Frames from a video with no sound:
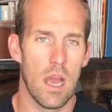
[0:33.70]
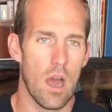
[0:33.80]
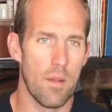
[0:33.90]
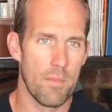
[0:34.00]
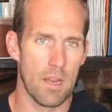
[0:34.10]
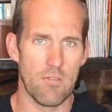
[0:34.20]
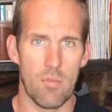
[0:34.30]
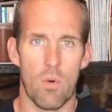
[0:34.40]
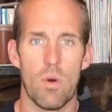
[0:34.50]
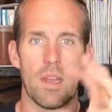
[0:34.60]

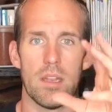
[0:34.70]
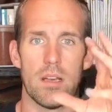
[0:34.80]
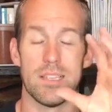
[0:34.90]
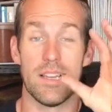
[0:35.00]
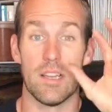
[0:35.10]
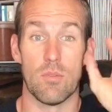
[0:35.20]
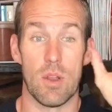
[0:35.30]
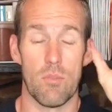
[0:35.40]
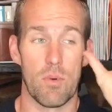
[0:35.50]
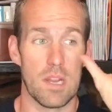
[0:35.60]
Unbelievable what it does. It, it
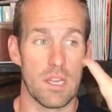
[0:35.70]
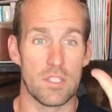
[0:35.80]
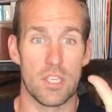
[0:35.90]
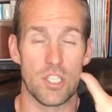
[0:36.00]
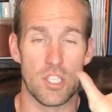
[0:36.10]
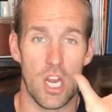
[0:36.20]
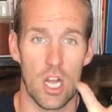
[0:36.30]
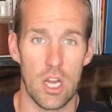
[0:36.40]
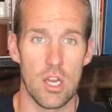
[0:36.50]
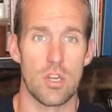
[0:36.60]
really does. It just
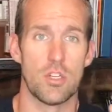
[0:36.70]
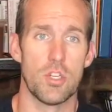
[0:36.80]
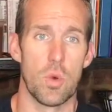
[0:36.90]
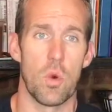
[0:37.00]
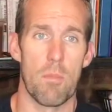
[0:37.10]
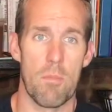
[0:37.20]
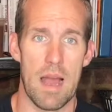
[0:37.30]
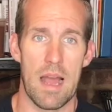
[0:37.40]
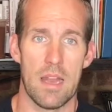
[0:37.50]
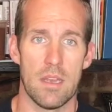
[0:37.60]
clears your
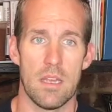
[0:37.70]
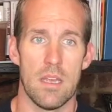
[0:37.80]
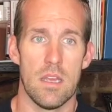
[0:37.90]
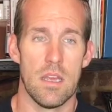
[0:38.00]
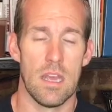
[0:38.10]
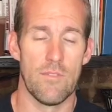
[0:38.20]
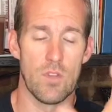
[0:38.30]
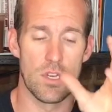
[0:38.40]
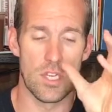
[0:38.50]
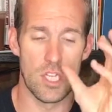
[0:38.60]
mind. If
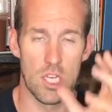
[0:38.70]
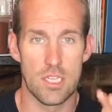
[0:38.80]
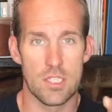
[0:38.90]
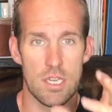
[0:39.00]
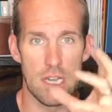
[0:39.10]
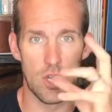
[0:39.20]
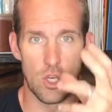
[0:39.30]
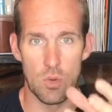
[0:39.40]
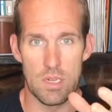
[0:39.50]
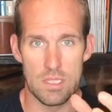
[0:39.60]
you can just listen and
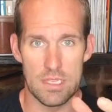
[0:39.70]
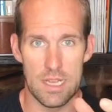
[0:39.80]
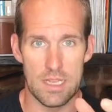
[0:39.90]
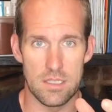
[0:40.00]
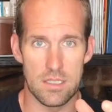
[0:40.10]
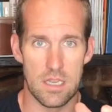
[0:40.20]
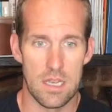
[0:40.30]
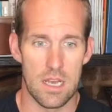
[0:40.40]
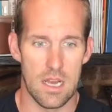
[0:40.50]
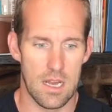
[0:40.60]
do what it says,
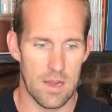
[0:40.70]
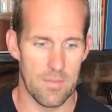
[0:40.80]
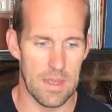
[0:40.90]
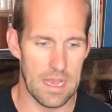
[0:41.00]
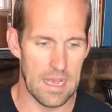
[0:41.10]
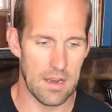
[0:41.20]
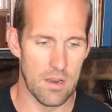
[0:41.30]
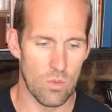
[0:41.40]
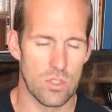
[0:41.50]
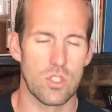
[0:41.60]
um, and
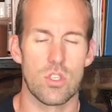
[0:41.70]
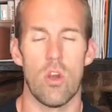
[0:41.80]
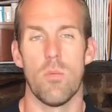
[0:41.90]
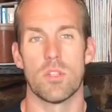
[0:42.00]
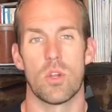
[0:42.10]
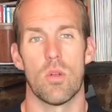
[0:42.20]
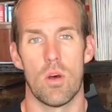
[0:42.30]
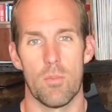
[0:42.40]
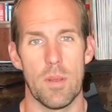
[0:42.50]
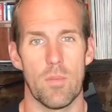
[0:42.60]
with so much going
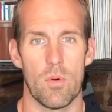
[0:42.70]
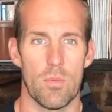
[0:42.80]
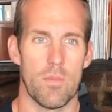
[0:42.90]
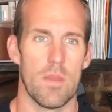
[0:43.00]
on, people,